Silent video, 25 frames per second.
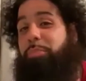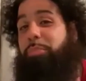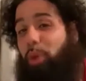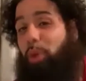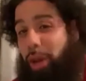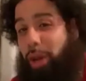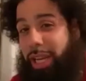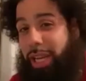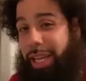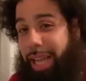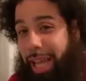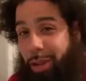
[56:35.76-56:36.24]

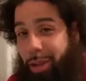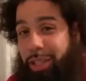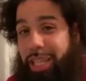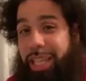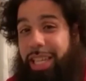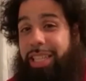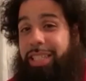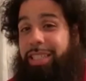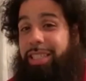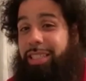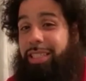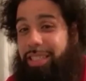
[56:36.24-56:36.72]
pointing out that
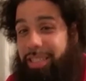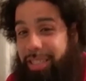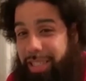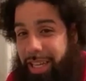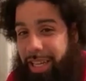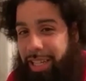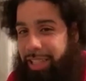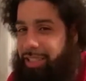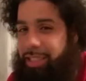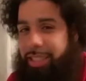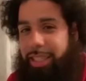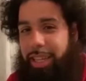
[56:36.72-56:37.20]
he's a
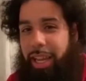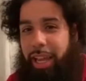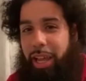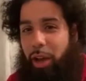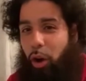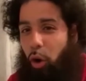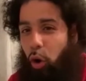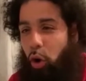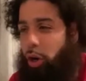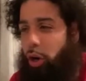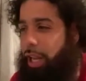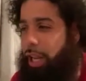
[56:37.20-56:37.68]
snitch
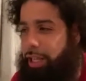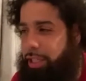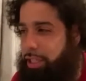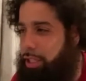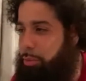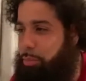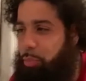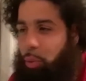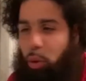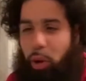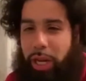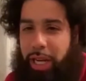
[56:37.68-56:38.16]
or they just
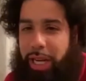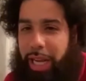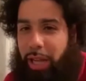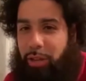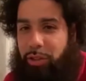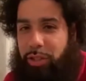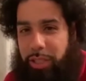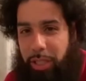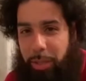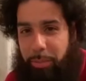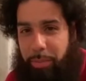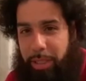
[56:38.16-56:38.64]
pointing out
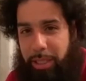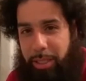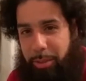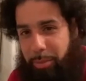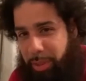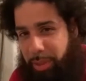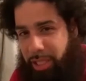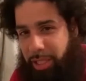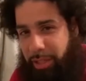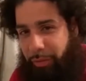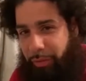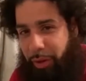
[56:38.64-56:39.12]
something
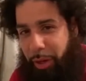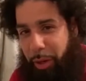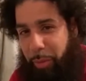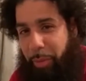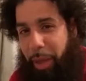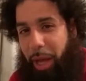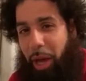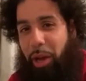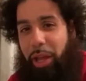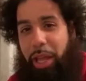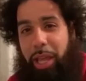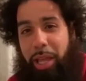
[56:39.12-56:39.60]
specific
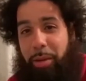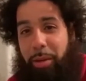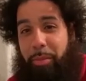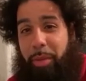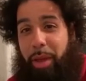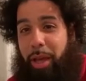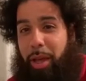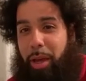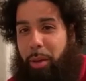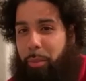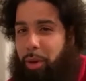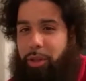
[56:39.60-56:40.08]
about him.
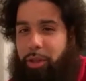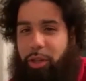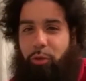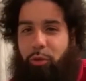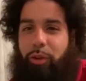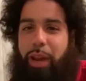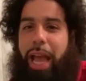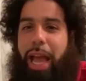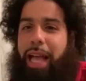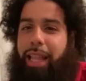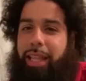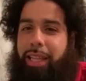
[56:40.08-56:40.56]
But the
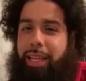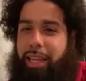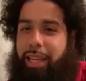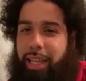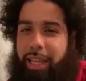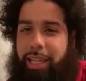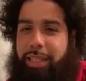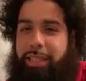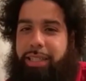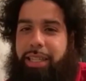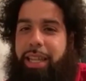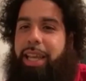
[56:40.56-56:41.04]
reality
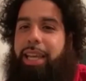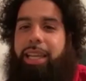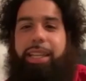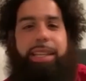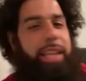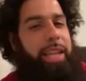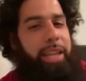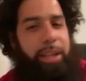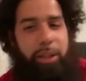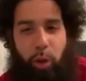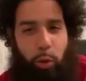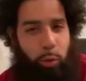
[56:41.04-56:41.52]
is
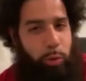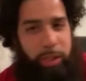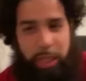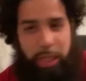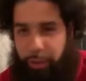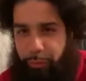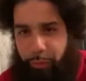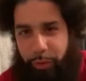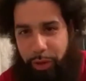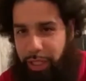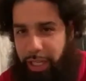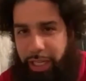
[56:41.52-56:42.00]
they're no
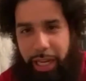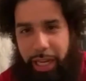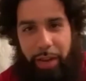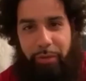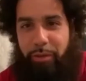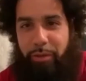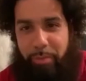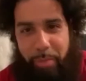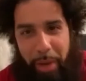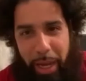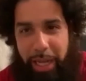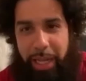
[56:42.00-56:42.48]
different than
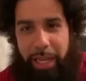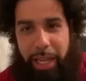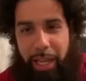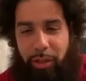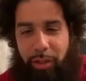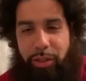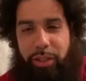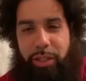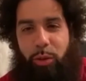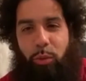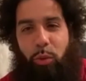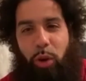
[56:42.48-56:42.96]
everybody else
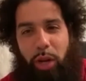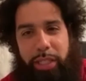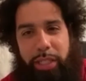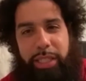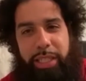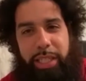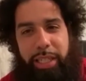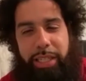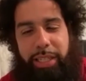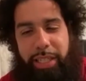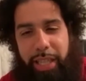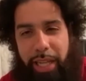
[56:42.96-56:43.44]
that wants
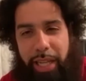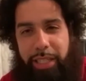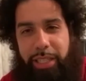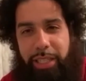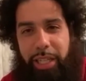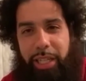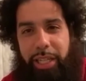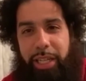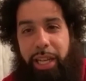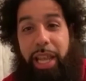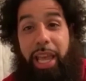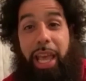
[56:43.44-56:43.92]
the
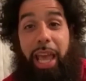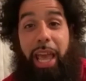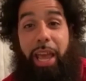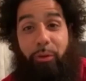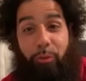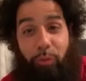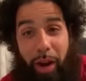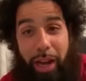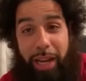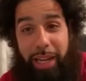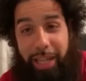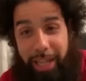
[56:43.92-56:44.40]
attention. And
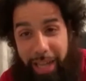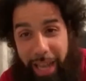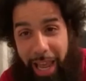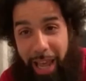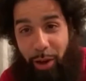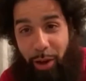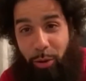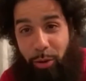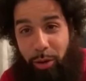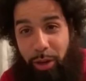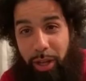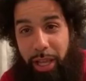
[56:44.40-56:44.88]
right
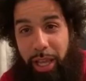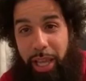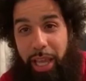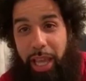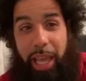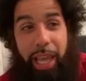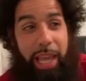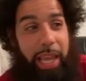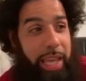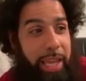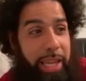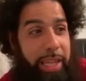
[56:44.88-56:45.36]
now,
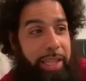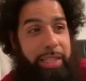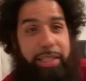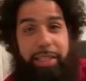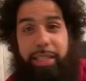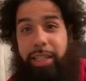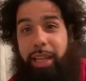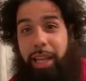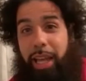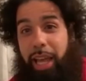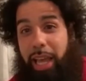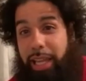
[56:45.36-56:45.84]
his
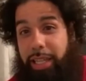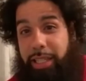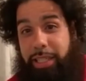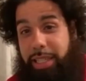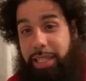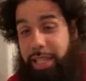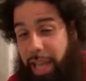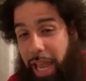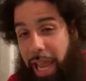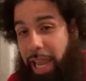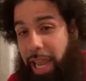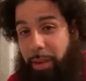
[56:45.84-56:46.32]

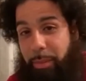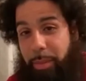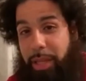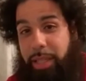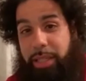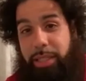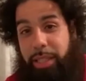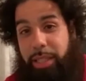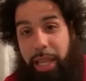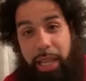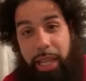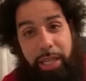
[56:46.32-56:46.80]
name
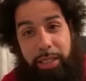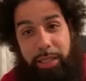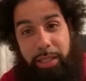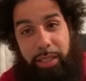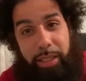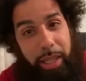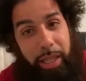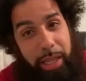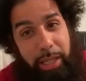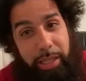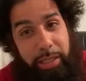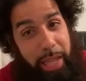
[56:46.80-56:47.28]
is
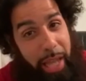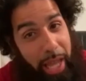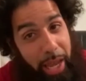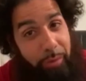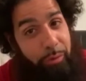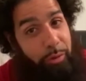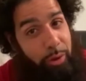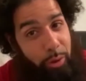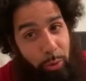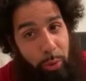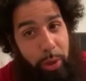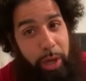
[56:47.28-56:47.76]

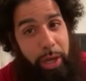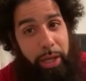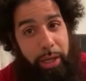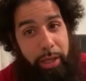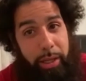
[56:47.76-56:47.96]
everywhere.